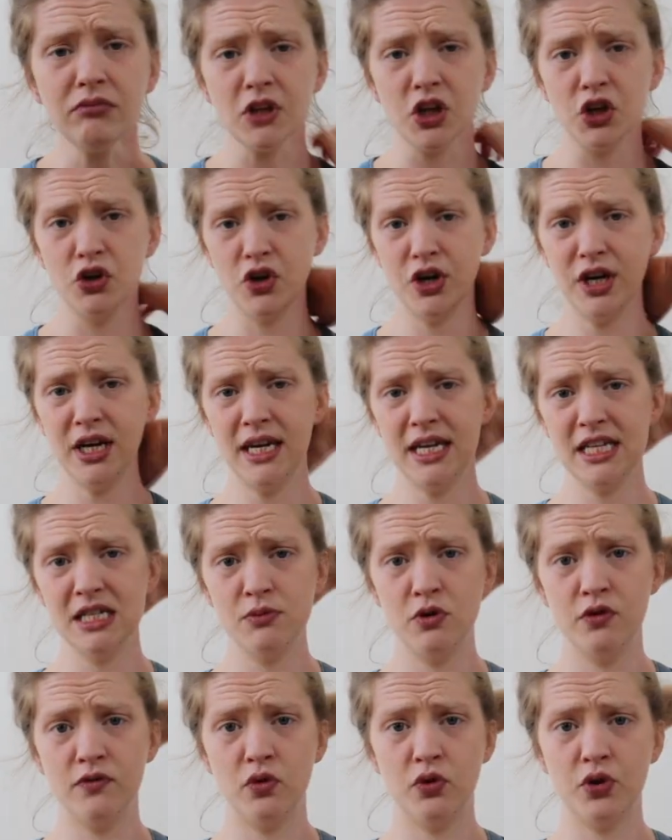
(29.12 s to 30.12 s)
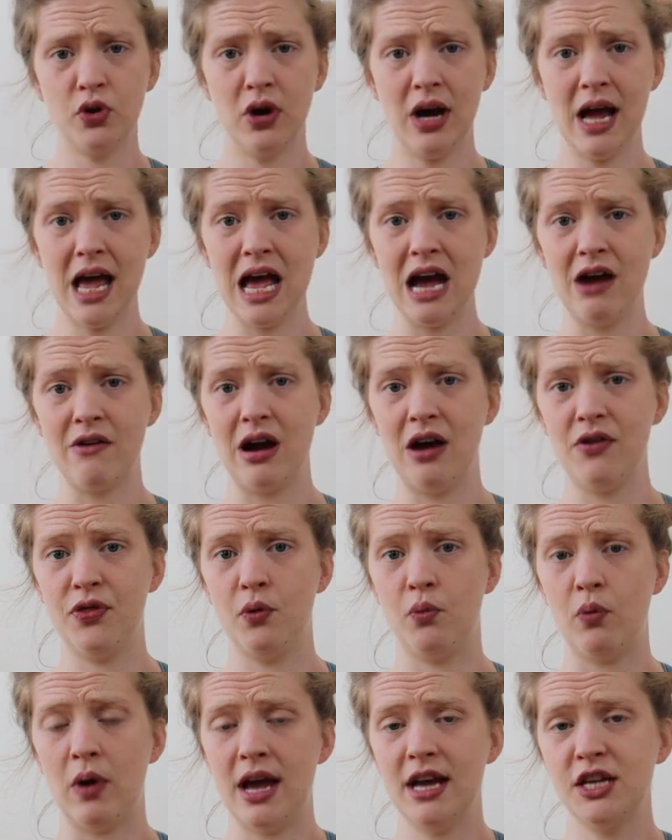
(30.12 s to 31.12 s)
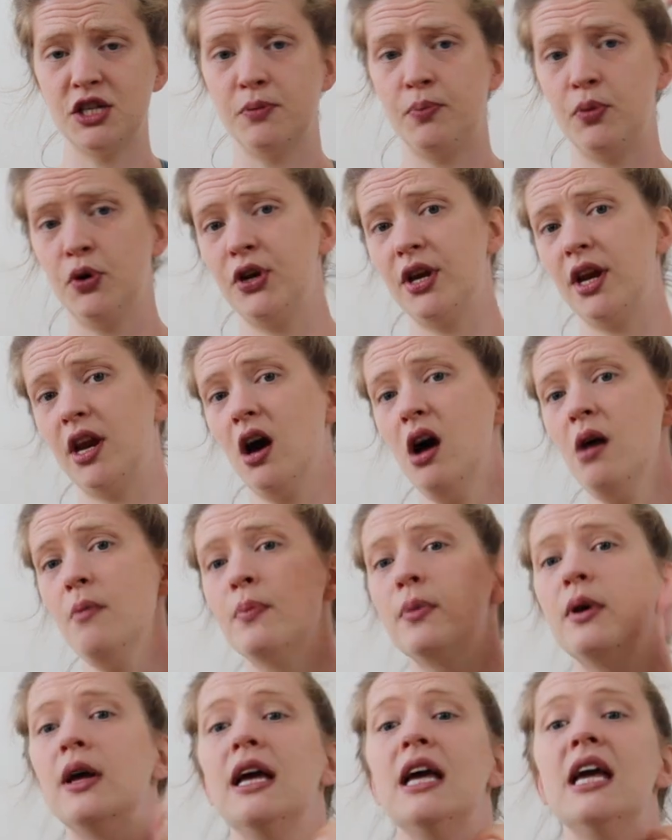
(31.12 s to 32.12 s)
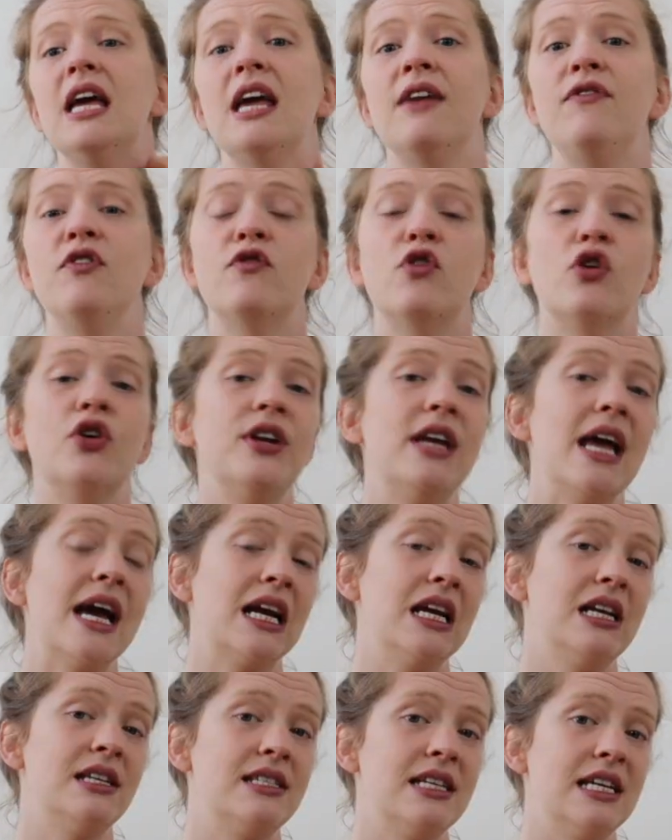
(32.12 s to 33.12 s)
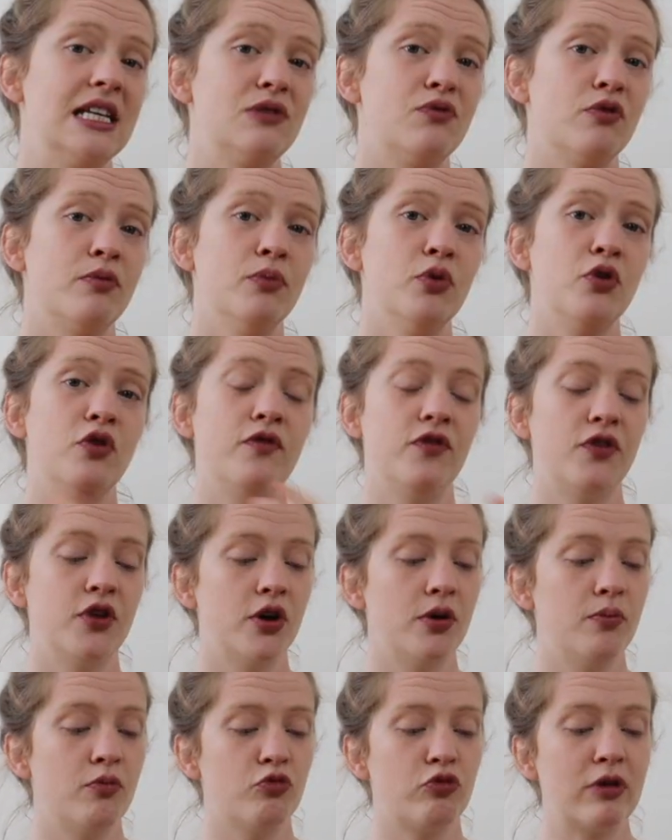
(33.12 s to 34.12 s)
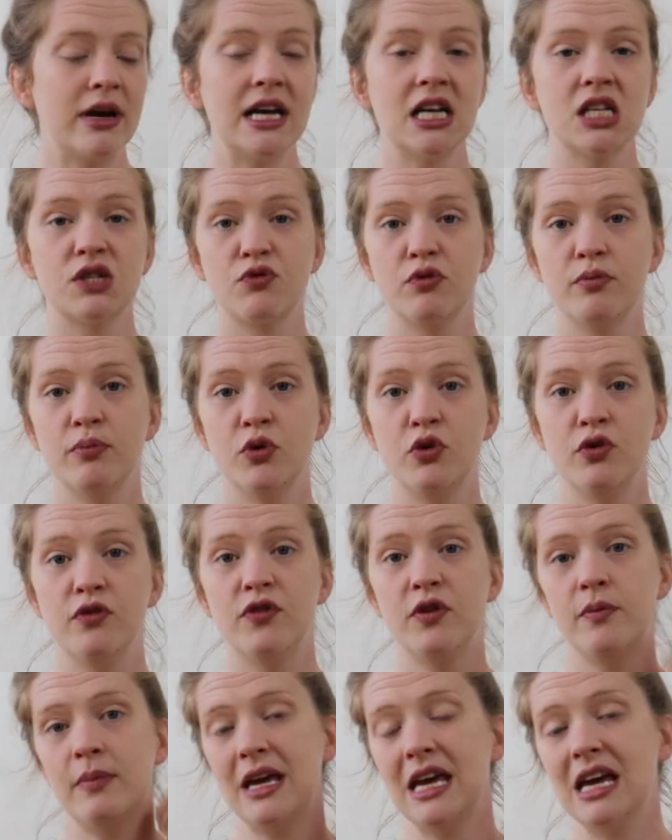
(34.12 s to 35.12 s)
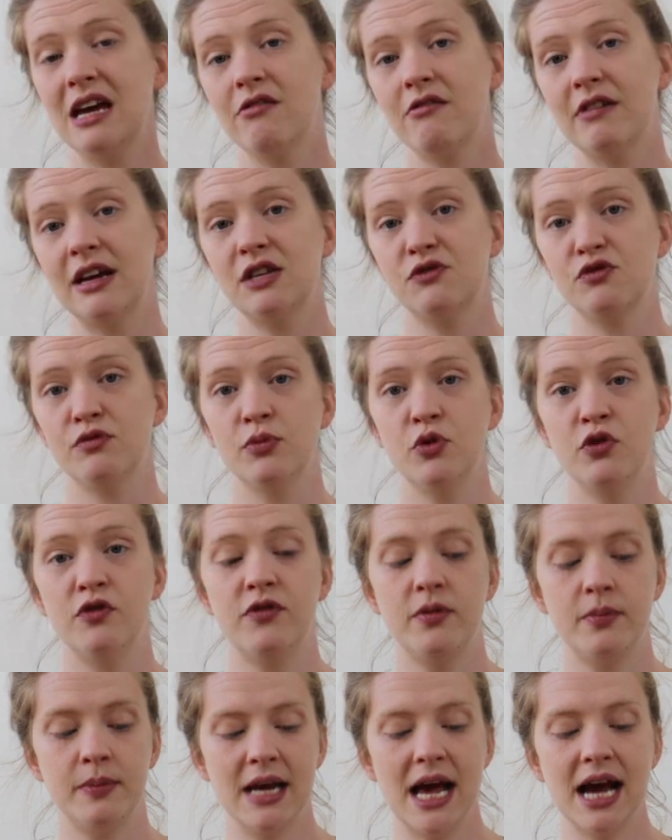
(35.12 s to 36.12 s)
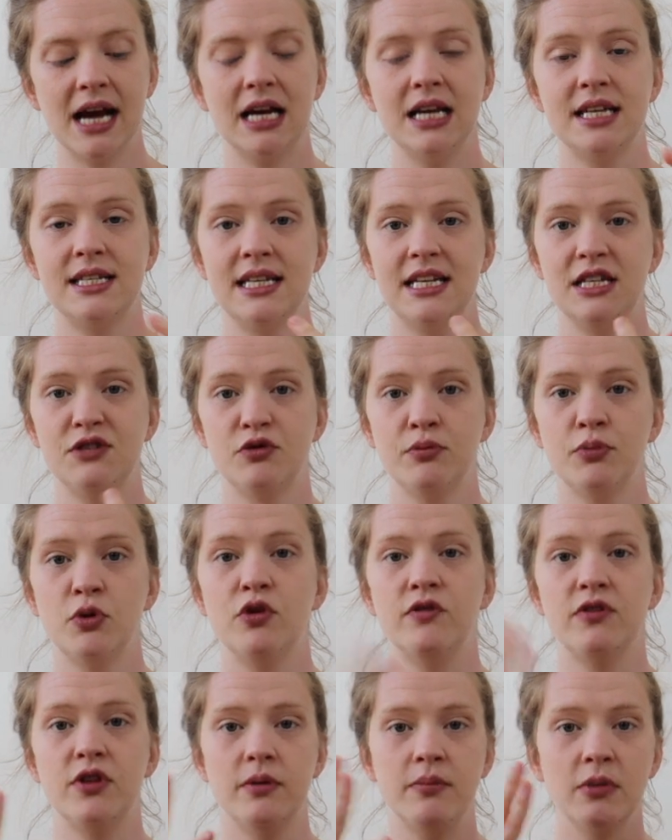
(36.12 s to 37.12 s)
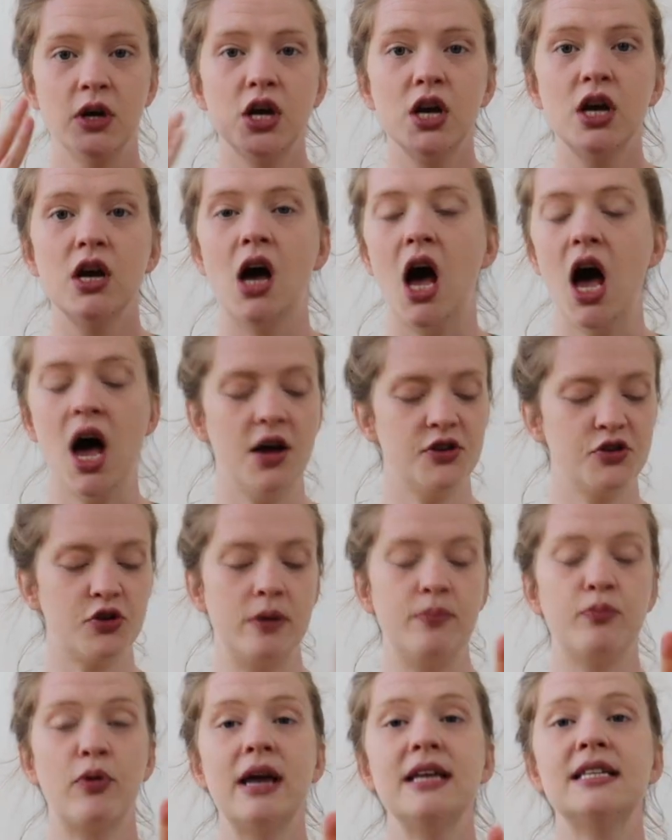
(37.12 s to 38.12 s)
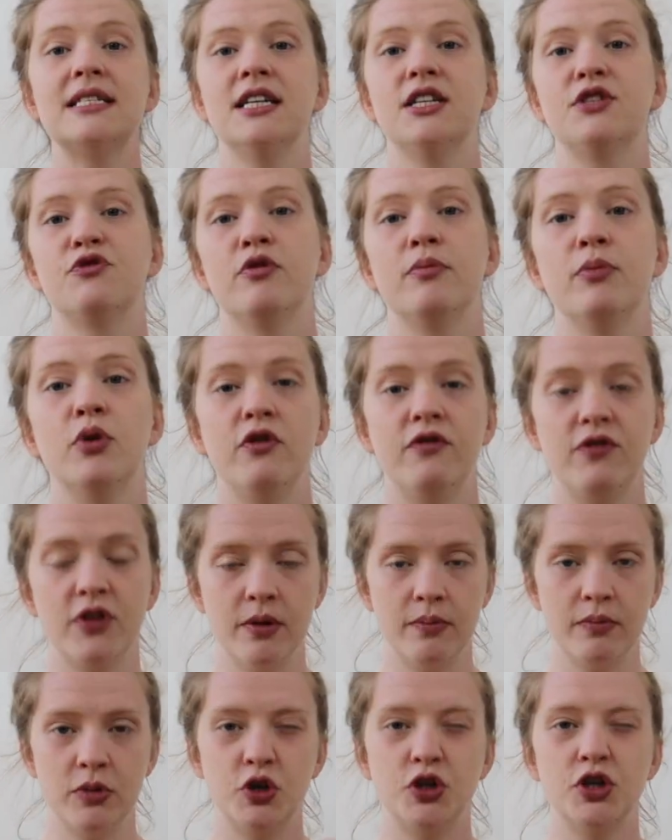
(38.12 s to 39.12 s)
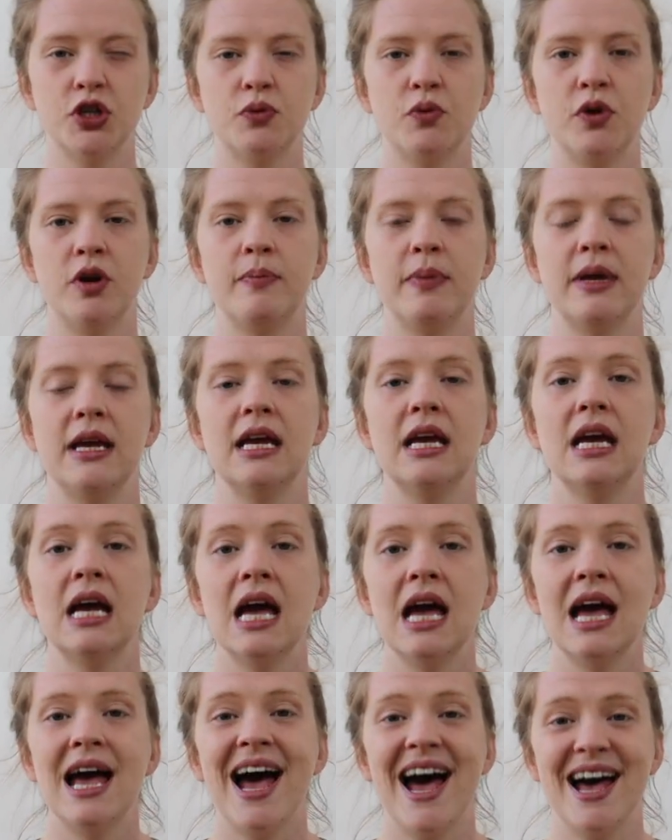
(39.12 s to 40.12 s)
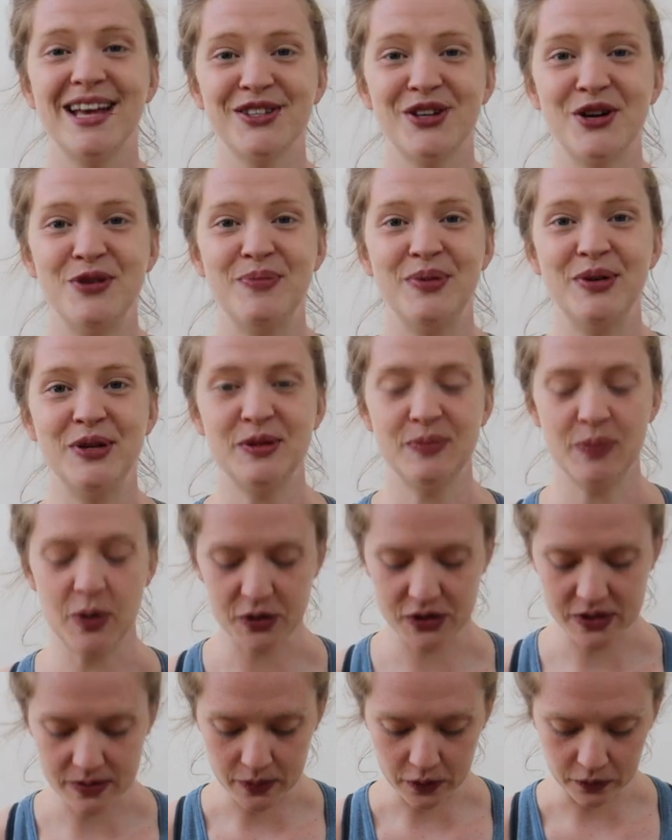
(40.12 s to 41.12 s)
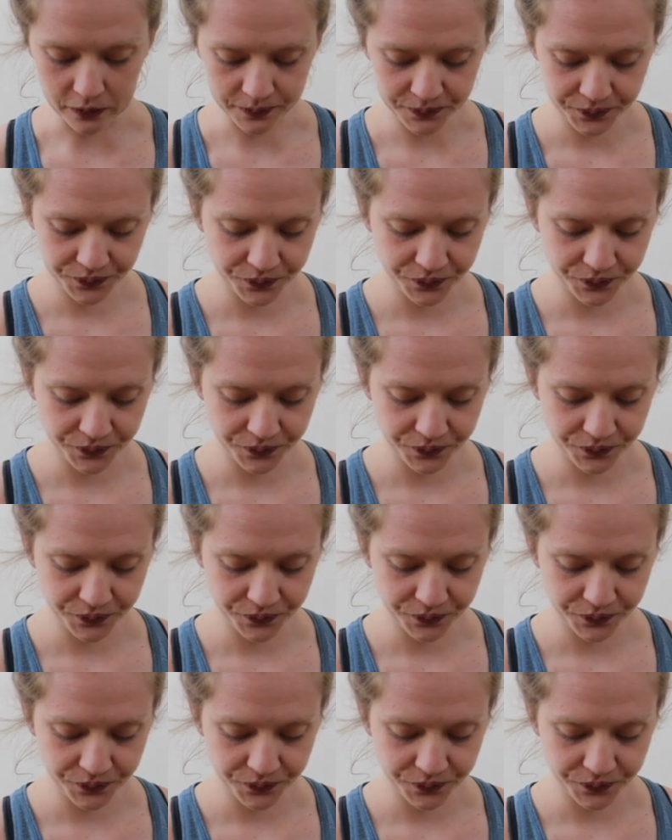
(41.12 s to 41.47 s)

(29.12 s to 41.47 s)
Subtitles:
You're going to need to move all your hair out the way to put it up. If you've got necklaces, remove them, rings, remove them, earrings, remove them, necklaces, remove them, bracelets, remove them. You just want to be as open as possible.